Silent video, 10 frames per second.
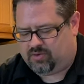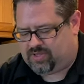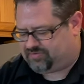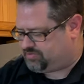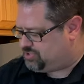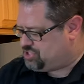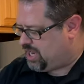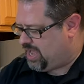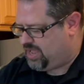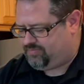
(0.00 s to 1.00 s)
we have some
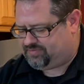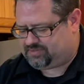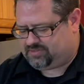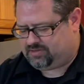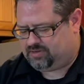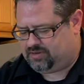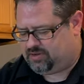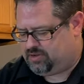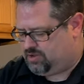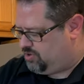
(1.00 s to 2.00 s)
chives,
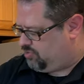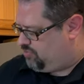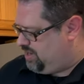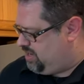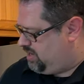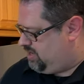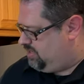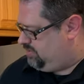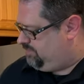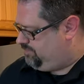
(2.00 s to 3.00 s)
green
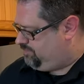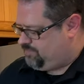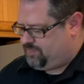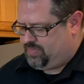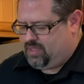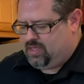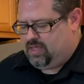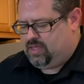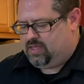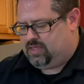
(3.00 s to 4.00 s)
onion,
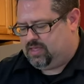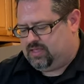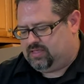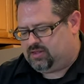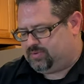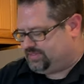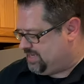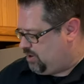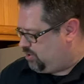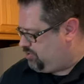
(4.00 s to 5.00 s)
a little bit of
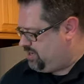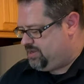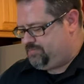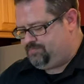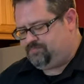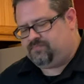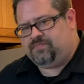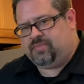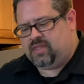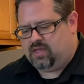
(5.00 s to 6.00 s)
sour cream.
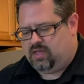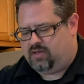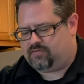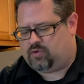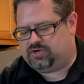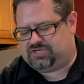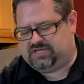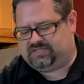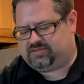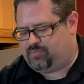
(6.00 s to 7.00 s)
Of course, you
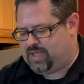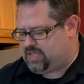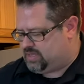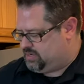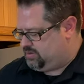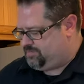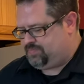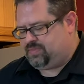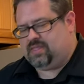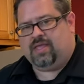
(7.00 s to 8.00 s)
need some bacon.
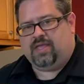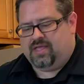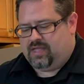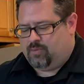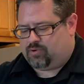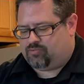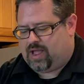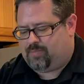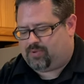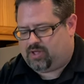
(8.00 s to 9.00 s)
And we're gonna
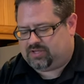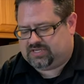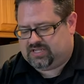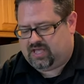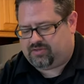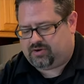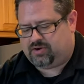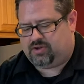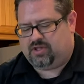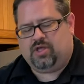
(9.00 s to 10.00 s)
wrap it all together
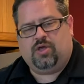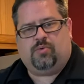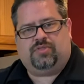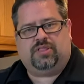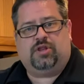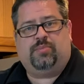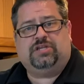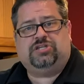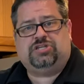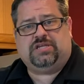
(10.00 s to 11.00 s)
with a little bit
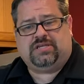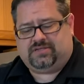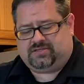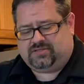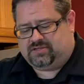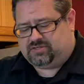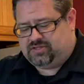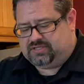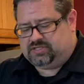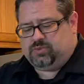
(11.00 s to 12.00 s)
of cheese. So
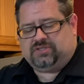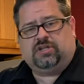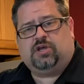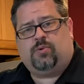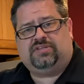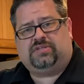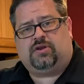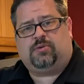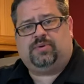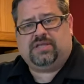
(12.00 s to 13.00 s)
this is what's gonna go
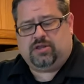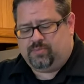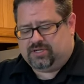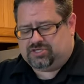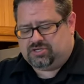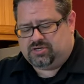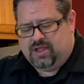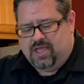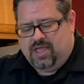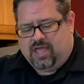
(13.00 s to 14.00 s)
inside our potato mixture.
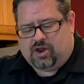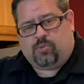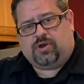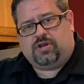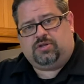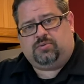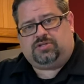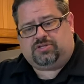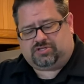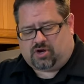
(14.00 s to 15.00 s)
And all we're gonna do is
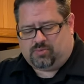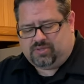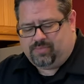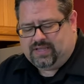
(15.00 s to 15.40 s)
just start with the